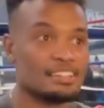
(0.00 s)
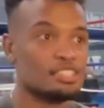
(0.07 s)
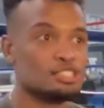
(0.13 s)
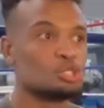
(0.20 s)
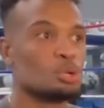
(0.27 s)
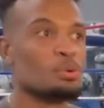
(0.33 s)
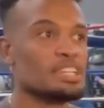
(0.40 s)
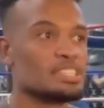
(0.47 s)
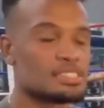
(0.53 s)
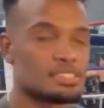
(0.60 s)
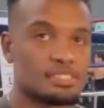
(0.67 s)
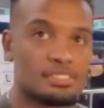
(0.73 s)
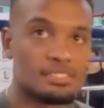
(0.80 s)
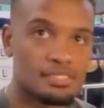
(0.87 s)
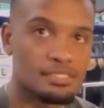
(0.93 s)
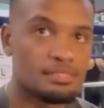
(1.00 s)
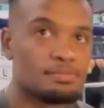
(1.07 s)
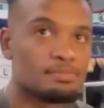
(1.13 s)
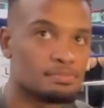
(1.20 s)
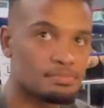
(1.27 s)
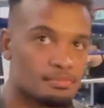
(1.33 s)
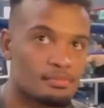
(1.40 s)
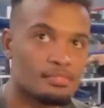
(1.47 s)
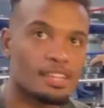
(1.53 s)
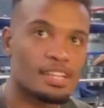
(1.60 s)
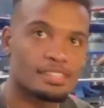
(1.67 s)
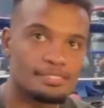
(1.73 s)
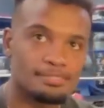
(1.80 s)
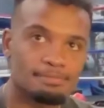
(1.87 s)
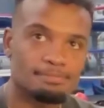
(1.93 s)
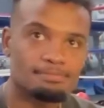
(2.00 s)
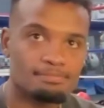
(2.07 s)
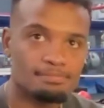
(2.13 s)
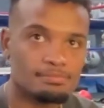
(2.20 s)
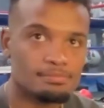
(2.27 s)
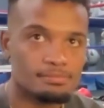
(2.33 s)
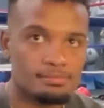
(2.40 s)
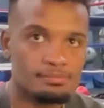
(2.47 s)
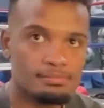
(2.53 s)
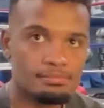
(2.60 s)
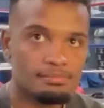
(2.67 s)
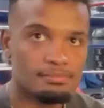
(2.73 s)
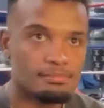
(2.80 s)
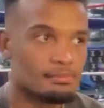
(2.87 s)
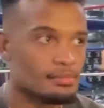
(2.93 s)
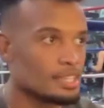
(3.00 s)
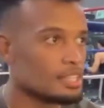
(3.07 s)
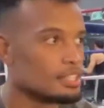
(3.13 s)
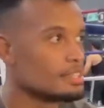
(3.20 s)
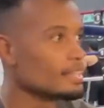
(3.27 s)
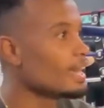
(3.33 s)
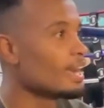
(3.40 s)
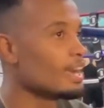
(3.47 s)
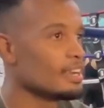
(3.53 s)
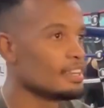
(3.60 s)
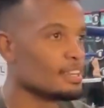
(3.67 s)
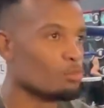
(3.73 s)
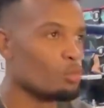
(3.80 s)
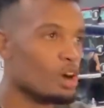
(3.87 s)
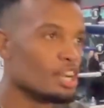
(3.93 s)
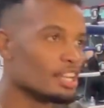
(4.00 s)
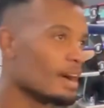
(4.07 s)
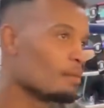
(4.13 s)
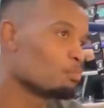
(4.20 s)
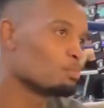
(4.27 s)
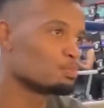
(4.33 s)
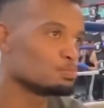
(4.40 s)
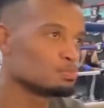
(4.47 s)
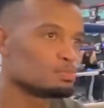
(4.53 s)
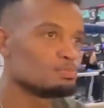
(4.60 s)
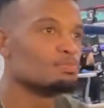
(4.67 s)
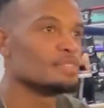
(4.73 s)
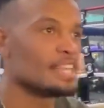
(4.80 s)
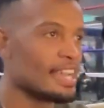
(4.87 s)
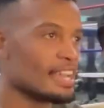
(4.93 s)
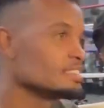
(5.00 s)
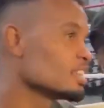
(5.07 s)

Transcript: Two weeks. Two weeks. You're you're not on the same card as Dean. Nah. He's October 14? Yeah, he's